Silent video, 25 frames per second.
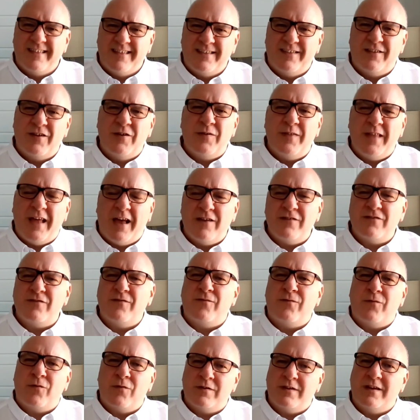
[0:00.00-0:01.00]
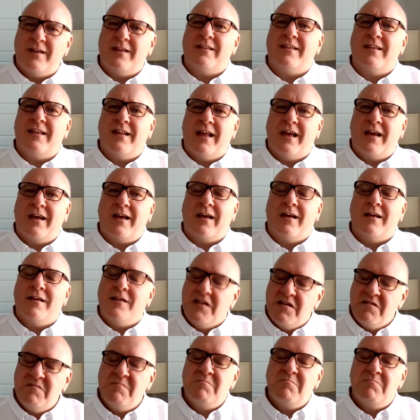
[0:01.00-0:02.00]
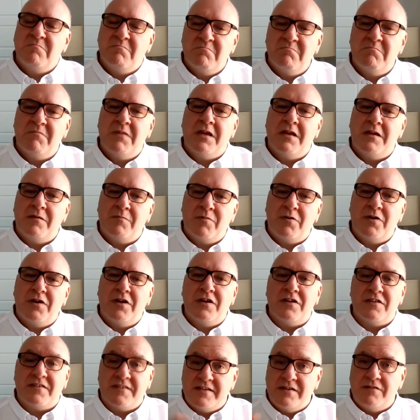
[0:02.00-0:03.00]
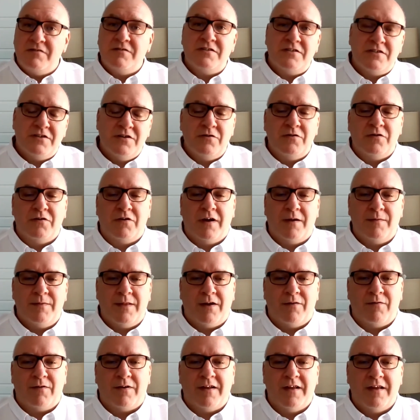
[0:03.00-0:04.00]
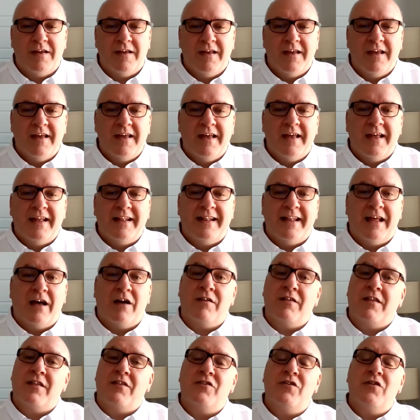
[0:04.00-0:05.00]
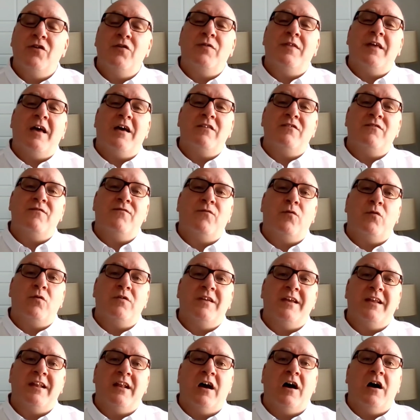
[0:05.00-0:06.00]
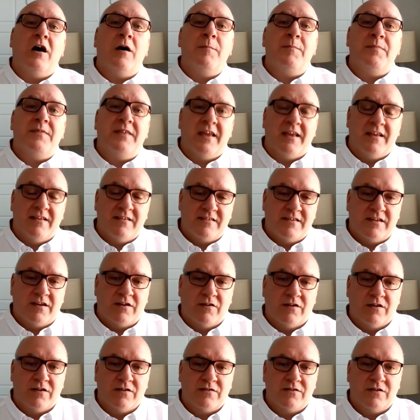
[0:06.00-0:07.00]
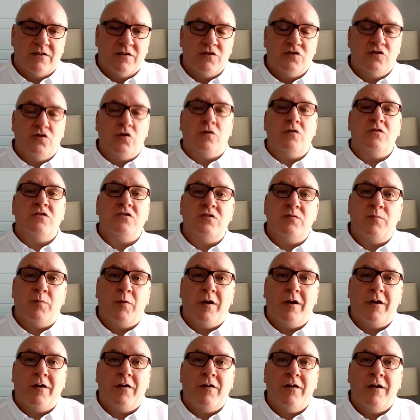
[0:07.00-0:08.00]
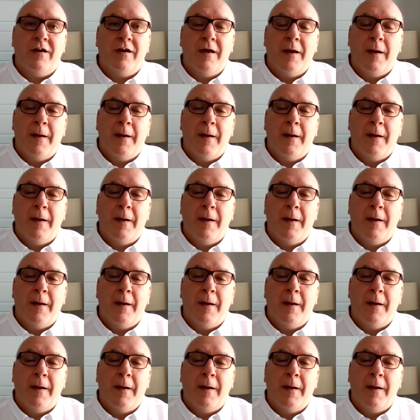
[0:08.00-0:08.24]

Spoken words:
2014 Tanaka. Pretty good. Series 2, grab that one. Now, the 2014 Update Series, George Springer,